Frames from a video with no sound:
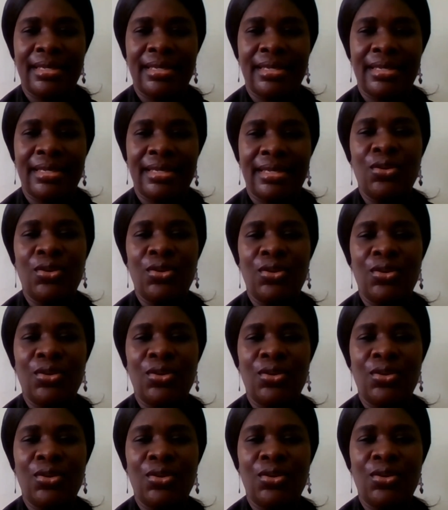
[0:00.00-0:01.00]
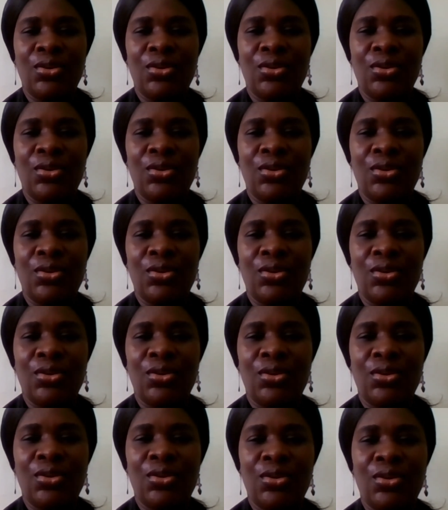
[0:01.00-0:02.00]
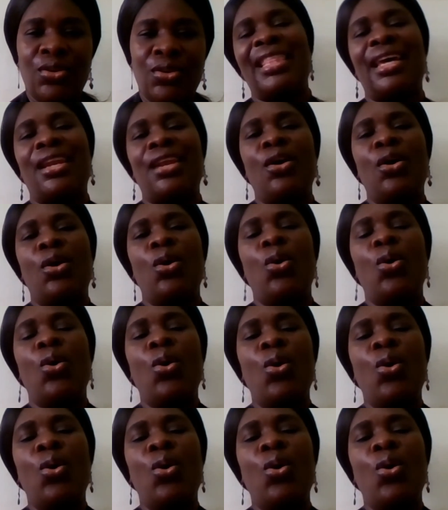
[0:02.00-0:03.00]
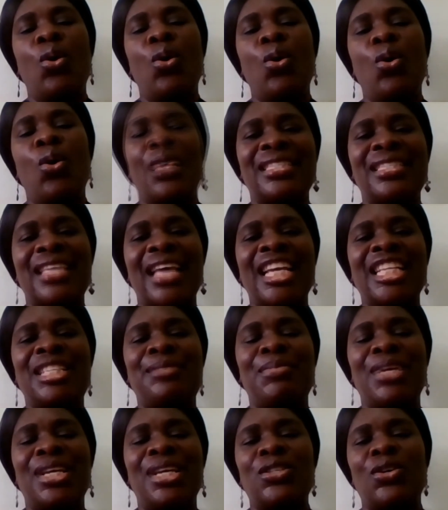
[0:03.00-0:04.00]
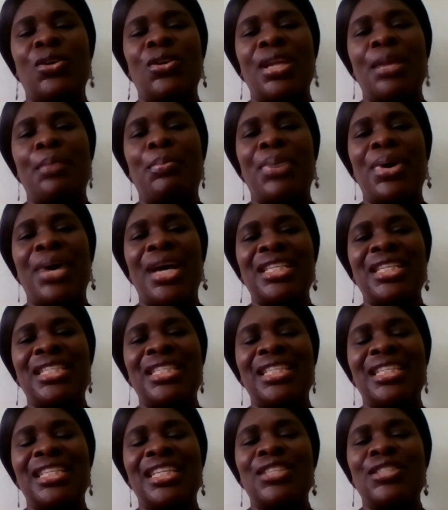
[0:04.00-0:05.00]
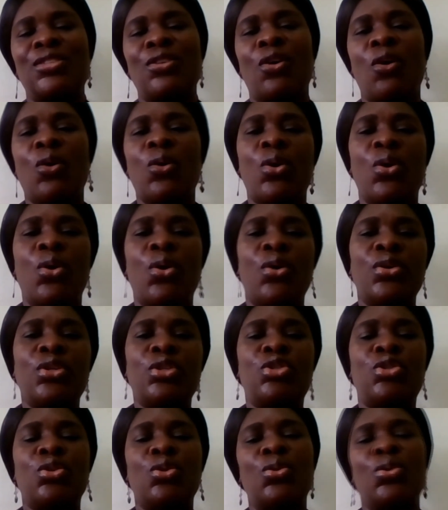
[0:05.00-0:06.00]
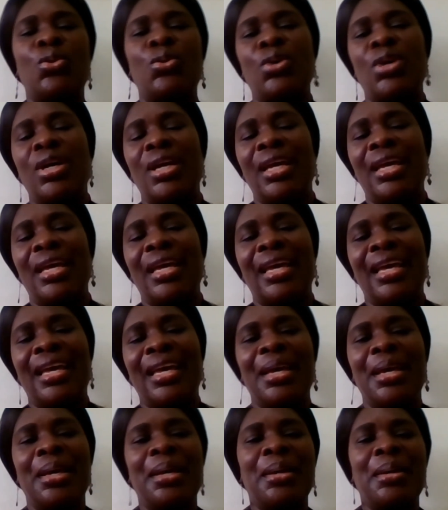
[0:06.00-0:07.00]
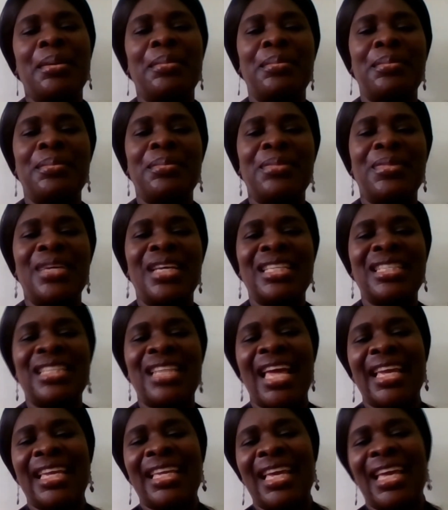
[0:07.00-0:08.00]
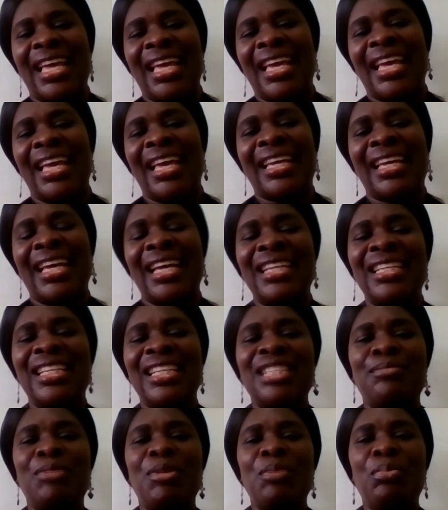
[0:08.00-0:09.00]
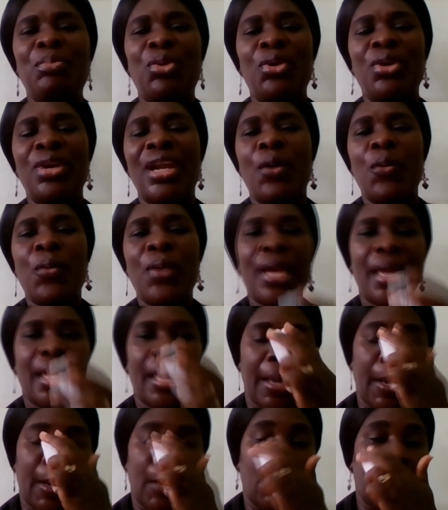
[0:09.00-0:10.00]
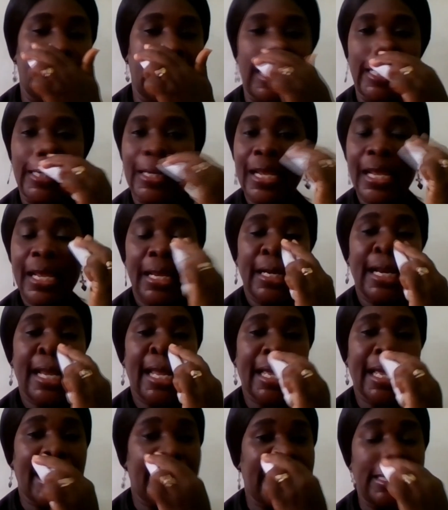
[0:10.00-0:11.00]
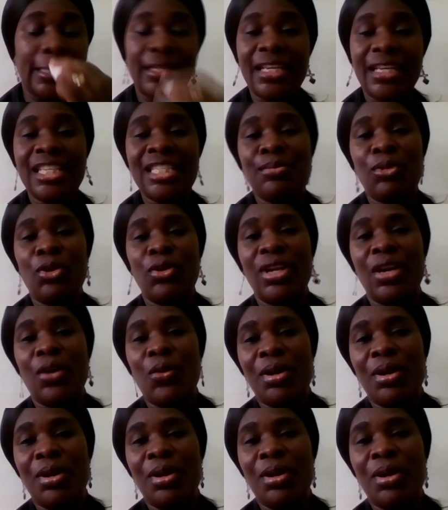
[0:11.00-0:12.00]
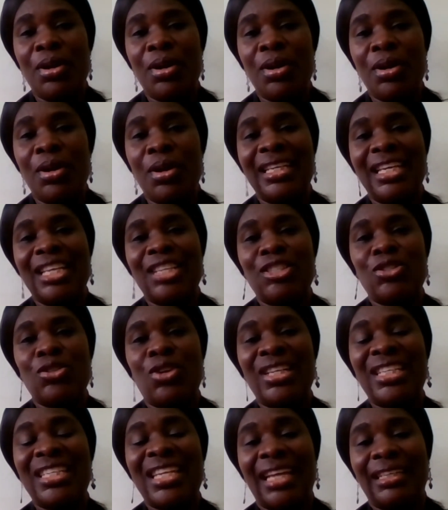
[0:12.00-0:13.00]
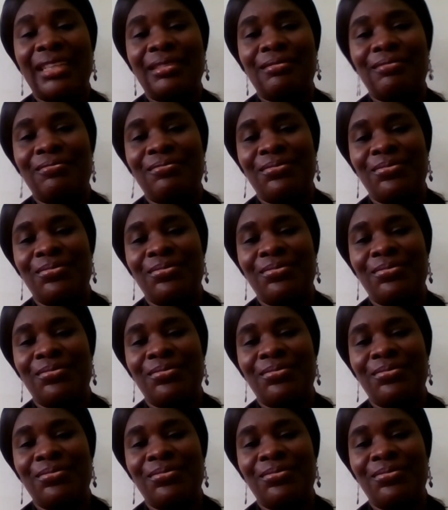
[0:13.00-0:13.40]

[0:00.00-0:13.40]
You know, she yeah. shouldn't just sit there and say that, oh, the excitement or the passion is all gone. So um, it's like a, a candle has been blown away yeah. and all that. Yeah. The candle is blown away, but the candle is not done.